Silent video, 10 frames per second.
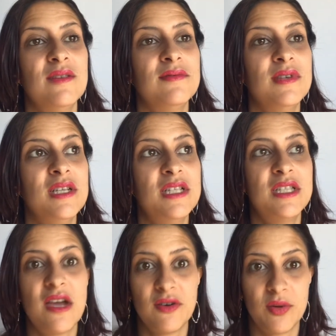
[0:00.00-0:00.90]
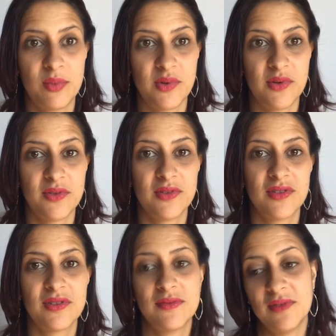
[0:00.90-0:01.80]
really terrible,
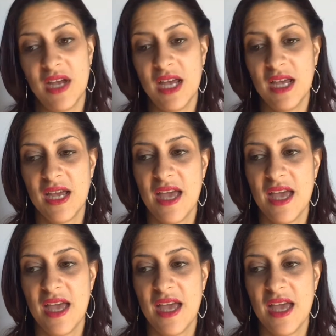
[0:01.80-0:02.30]
right?